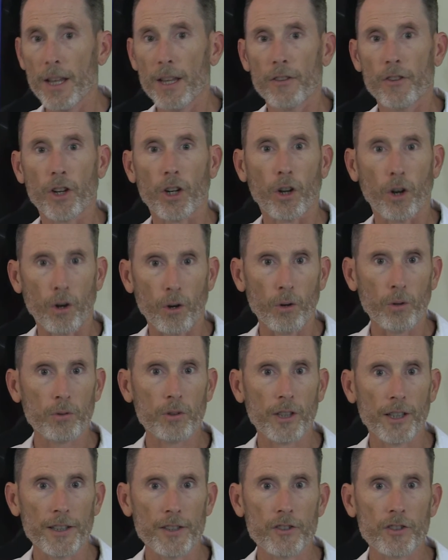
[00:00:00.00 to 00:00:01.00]
The cold
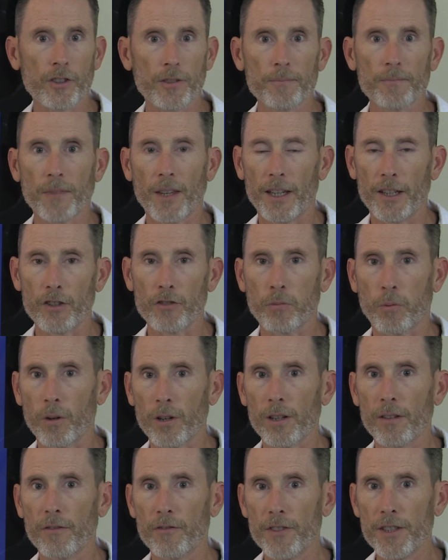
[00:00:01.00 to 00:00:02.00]
laser is one
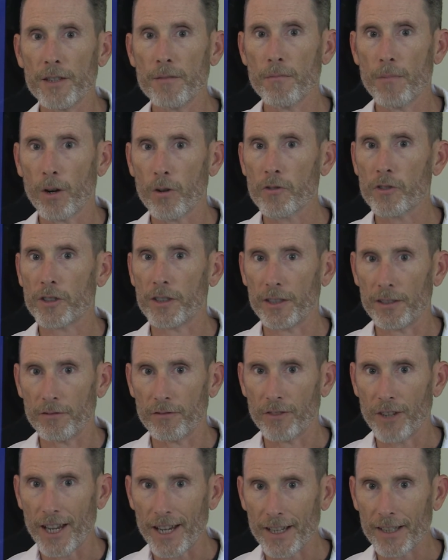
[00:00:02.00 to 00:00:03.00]
of the most
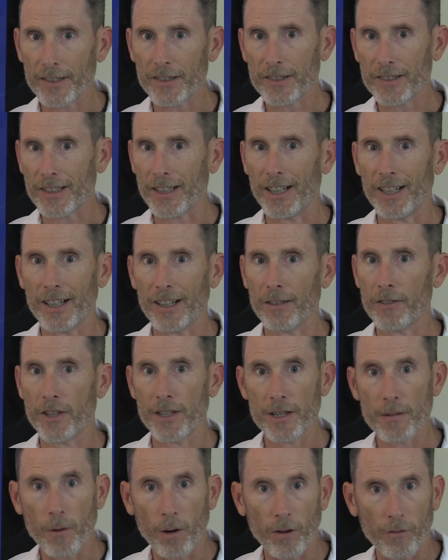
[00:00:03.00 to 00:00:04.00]
advanced, the
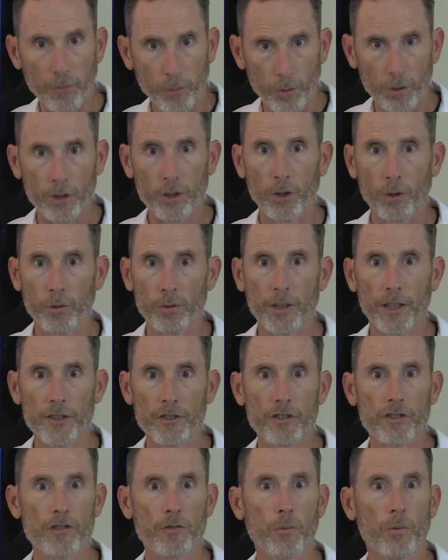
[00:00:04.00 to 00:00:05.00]
MR4 cold
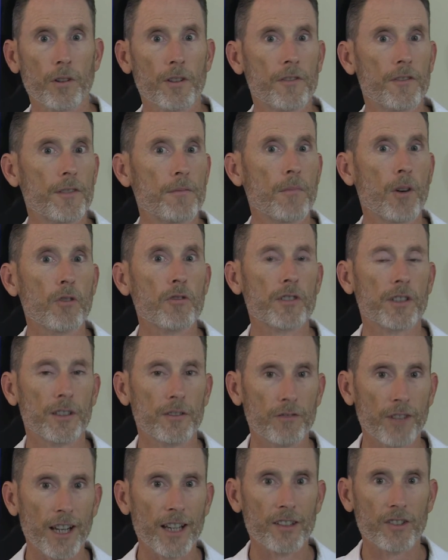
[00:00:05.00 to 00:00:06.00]
laser is one of the most
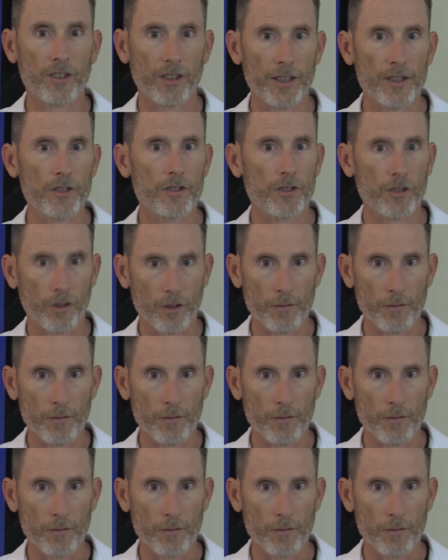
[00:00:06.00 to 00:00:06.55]
advanced lasers on